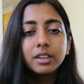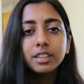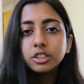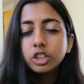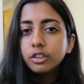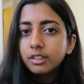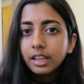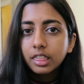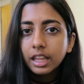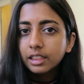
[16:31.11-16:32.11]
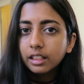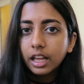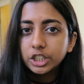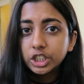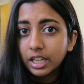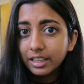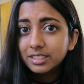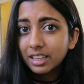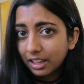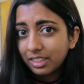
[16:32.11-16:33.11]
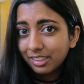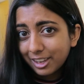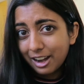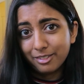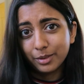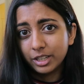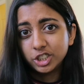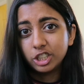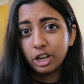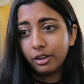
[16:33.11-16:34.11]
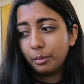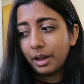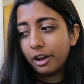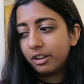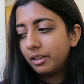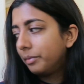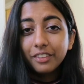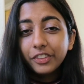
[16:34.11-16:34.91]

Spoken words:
and such a unique thing that LUSH does that I think that everyone should know about.